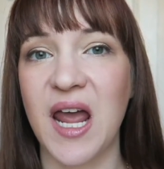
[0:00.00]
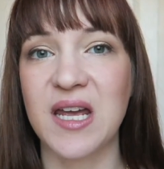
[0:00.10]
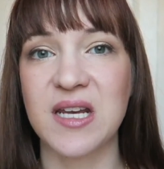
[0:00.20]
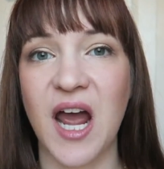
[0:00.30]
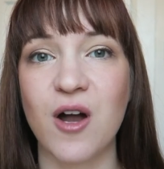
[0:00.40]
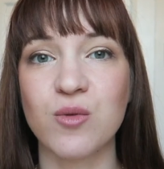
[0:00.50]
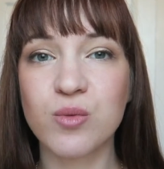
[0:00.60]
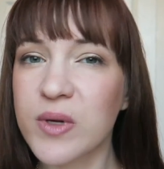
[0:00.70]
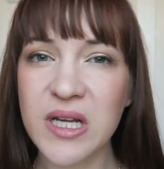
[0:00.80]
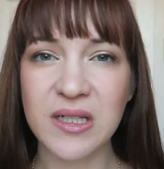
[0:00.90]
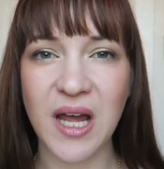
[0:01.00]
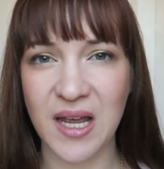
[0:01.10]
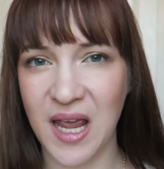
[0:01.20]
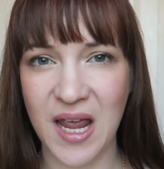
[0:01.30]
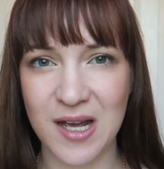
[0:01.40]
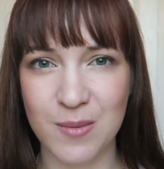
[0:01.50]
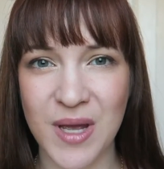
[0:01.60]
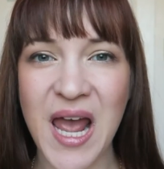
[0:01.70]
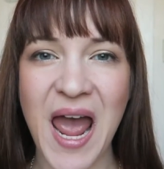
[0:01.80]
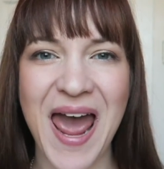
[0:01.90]
and how real I
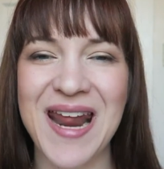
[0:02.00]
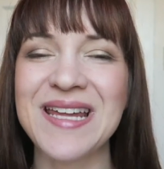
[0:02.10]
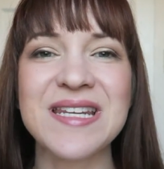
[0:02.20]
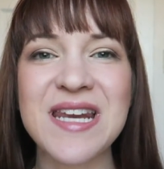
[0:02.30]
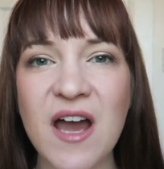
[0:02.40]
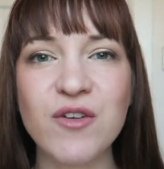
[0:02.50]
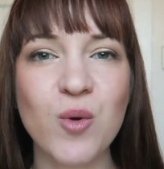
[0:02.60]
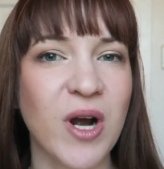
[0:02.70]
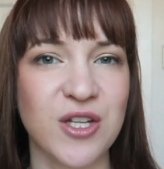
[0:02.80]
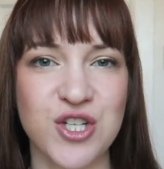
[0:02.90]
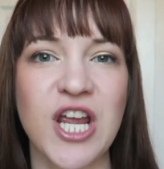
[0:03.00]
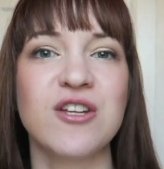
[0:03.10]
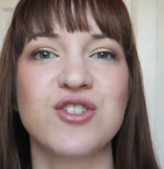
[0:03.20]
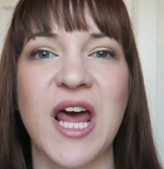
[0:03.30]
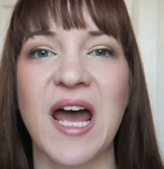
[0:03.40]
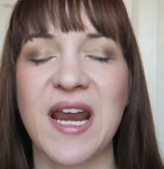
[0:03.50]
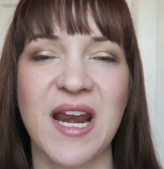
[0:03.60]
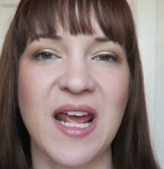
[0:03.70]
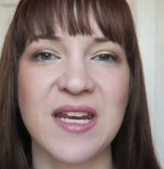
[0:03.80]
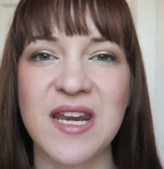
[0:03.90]
am, and I never want to change that,
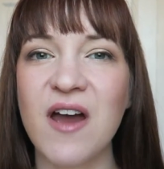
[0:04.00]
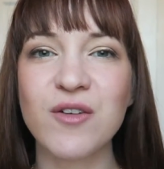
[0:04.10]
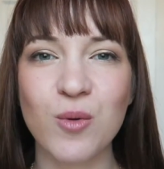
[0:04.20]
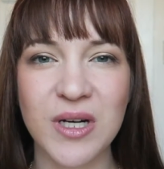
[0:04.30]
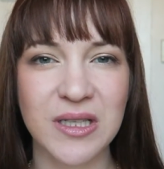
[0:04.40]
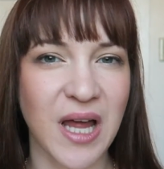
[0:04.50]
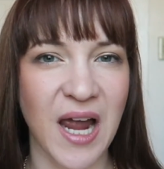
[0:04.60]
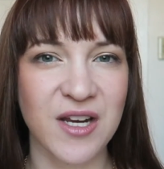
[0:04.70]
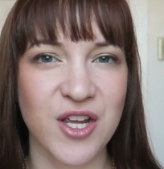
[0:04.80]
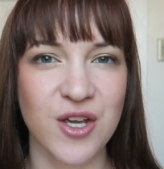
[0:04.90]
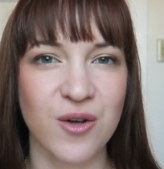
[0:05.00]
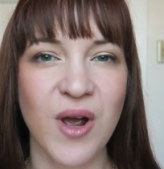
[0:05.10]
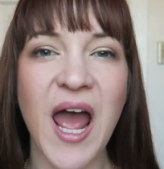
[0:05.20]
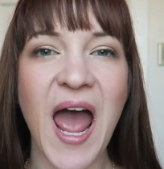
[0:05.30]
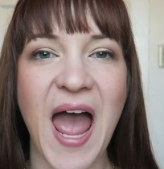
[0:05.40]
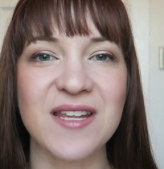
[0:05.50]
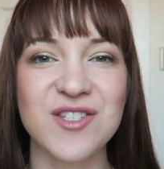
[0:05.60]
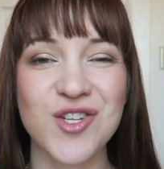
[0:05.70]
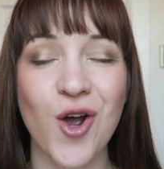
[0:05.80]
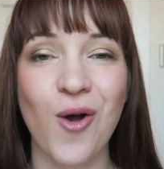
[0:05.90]
and I never want to lie to you,
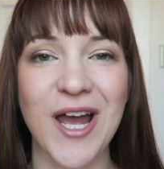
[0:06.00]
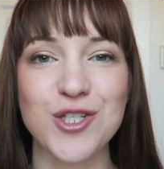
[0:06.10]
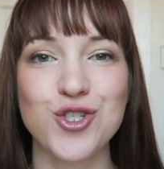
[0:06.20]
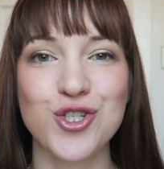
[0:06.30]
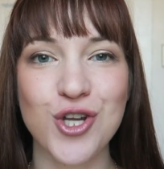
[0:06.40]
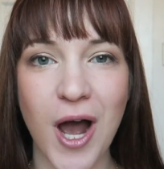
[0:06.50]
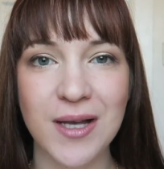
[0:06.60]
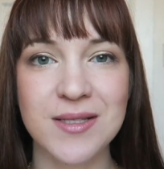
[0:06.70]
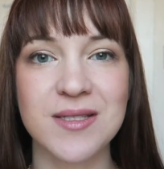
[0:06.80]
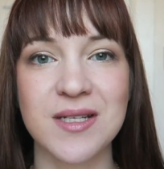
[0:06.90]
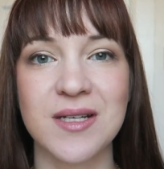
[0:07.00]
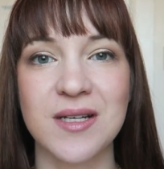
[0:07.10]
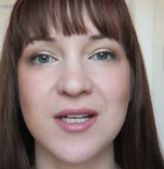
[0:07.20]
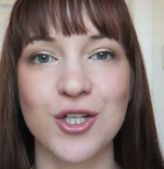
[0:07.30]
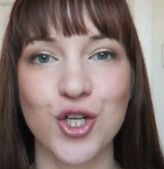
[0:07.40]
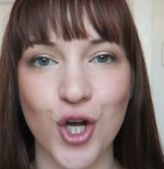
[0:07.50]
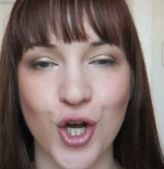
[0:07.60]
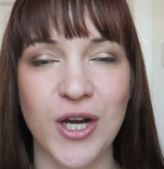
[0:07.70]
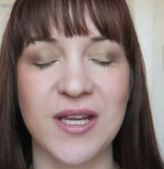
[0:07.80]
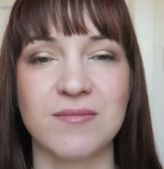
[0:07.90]
and so I just
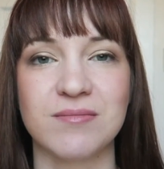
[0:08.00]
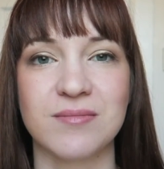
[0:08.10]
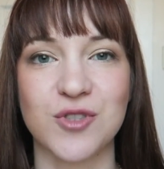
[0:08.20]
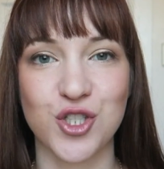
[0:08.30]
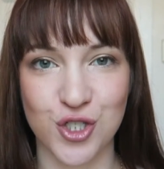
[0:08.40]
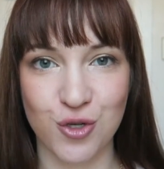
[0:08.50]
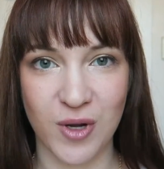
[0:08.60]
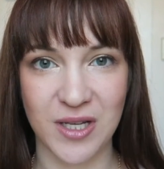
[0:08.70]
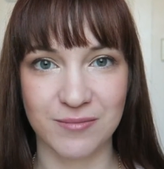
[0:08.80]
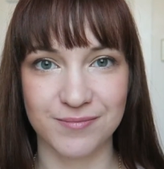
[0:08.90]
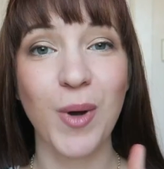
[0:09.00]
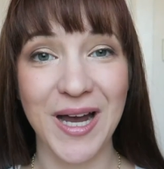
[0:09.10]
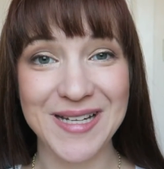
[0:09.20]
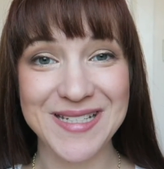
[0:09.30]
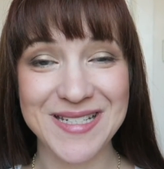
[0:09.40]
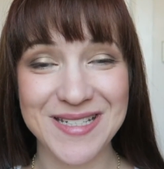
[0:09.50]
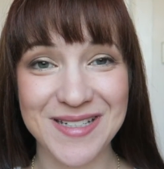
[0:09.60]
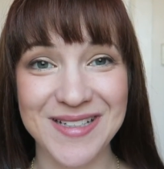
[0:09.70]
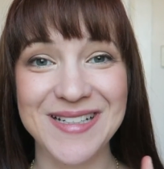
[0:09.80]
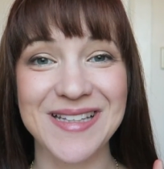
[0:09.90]
couldn't do it. But
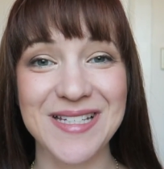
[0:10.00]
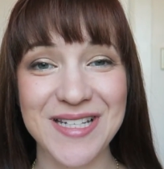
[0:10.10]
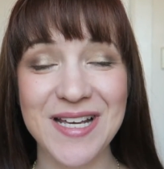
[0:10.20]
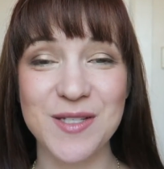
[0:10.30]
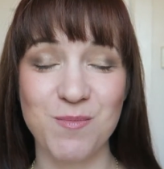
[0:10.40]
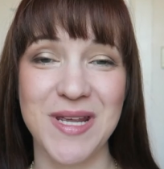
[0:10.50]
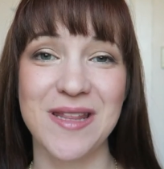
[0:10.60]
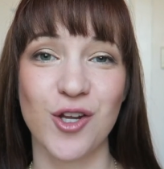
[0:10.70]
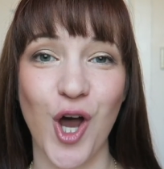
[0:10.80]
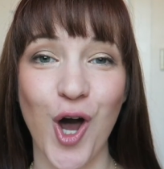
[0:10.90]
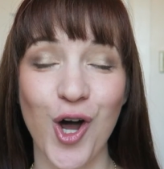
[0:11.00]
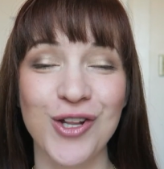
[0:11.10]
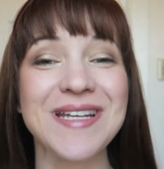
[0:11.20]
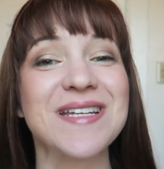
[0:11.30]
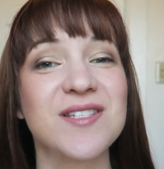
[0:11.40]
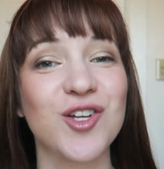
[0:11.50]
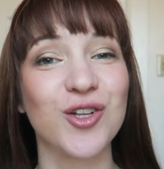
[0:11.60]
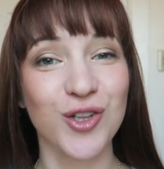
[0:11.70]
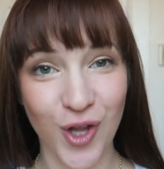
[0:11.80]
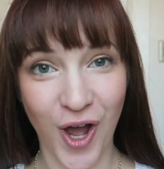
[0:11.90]
that doesn't mean that all is
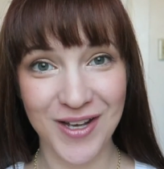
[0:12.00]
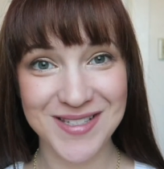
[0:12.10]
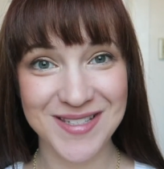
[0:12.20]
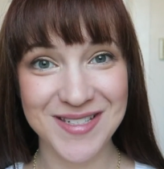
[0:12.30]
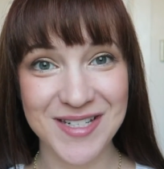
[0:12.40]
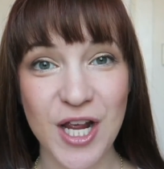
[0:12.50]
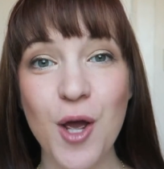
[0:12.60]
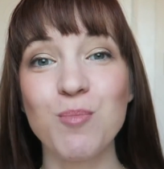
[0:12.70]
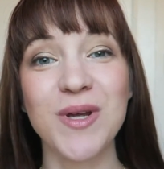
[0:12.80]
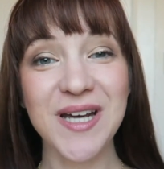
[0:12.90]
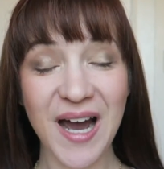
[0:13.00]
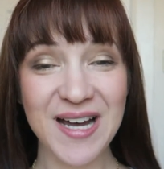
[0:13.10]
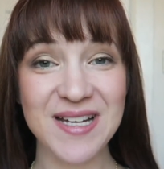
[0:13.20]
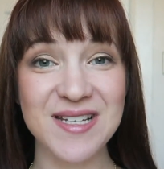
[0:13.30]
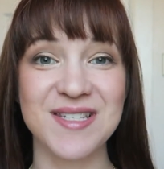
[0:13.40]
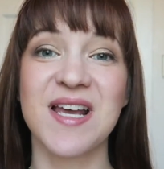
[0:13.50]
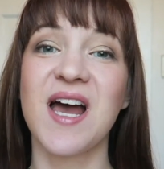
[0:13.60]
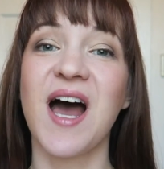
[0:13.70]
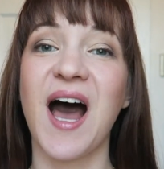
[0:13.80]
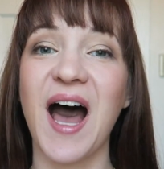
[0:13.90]
lost, because
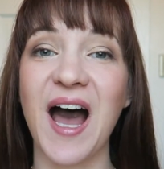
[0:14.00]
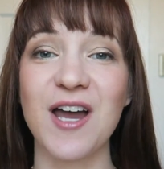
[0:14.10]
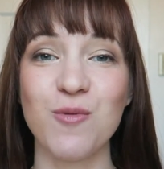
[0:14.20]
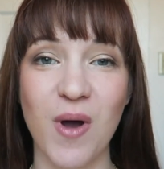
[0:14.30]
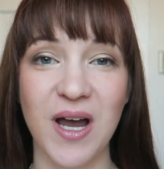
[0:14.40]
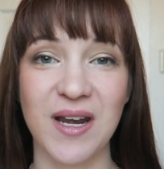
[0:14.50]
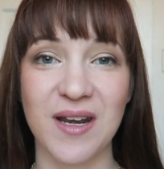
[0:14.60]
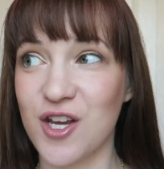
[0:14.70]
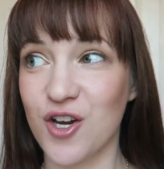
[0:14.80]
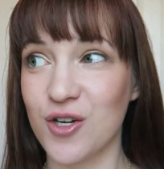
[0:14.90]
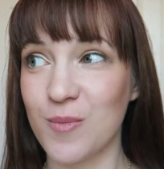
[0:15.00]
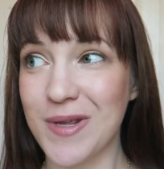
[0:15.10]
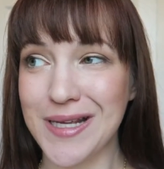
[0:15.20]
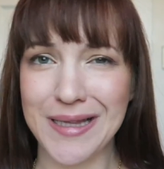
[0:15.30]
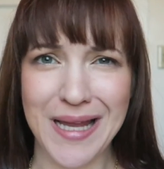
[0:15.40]
I want there to be a